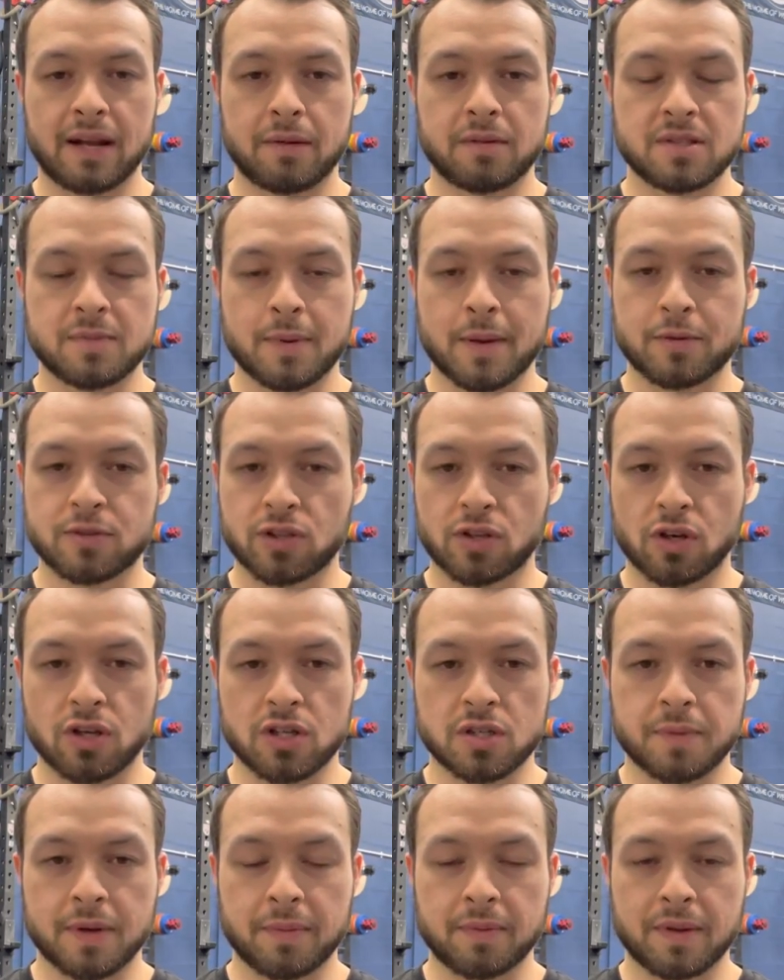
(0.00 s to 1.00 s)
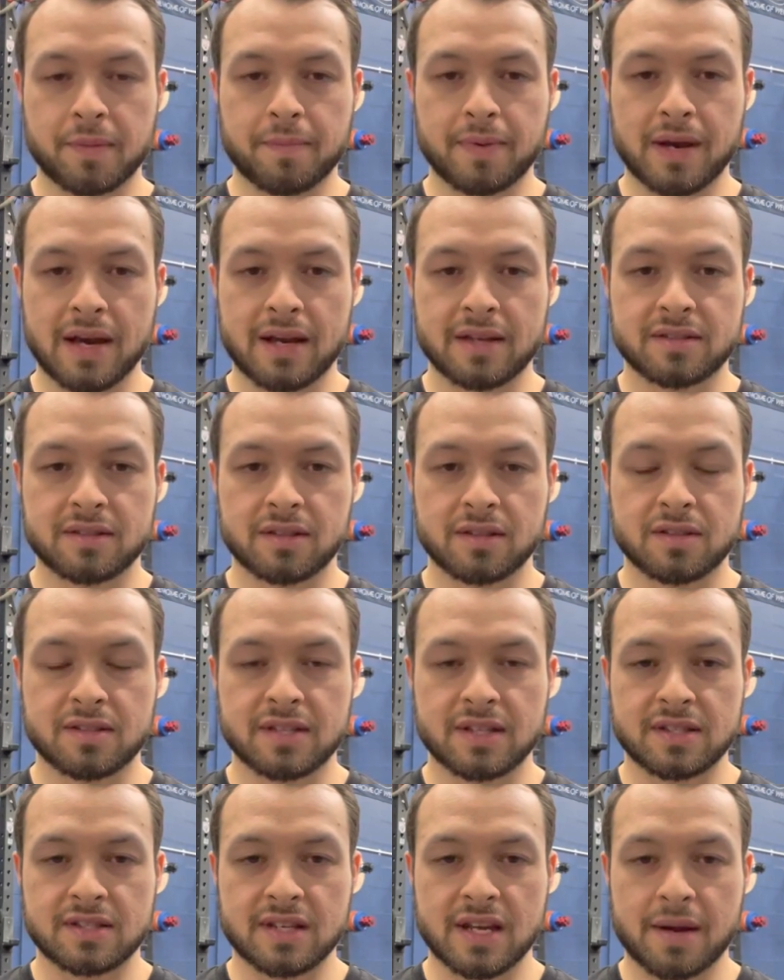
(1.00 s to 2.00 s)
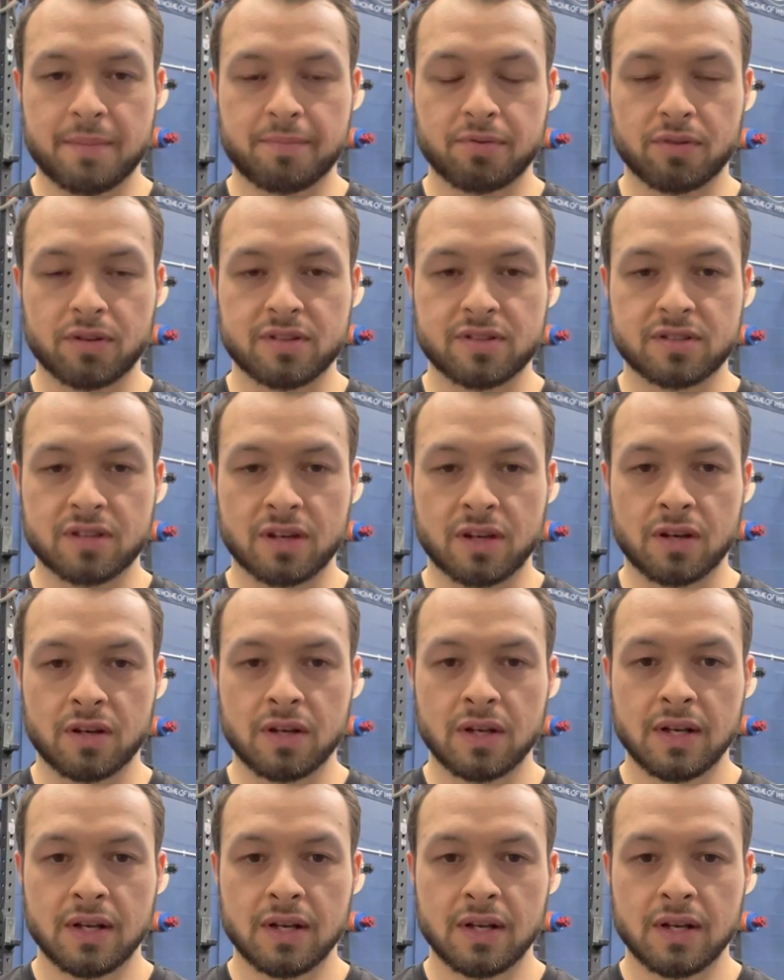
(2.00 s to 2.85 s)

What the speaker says: and to be able to coach people in person since April. So